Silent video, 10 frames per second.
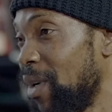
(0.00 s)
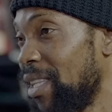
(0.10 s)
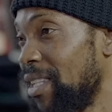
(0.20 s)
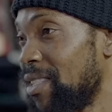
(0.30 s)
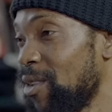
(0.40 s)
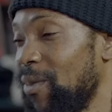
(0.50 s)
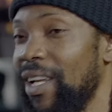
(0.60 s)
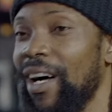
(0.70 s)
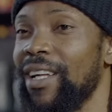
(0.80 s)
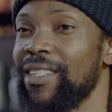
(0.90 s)
but there's so
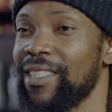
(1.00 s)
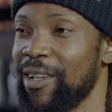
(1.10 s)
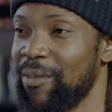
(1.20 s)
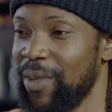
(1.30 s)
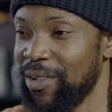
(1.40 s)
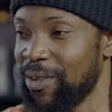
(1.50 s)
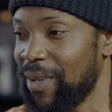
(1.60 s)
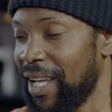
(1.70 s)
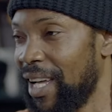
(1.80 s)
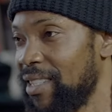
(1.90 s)
many artists that have been through
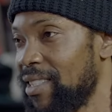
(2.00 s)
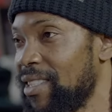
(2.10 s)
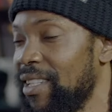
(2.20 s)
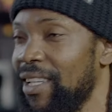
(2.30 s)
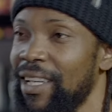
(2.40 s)
my hands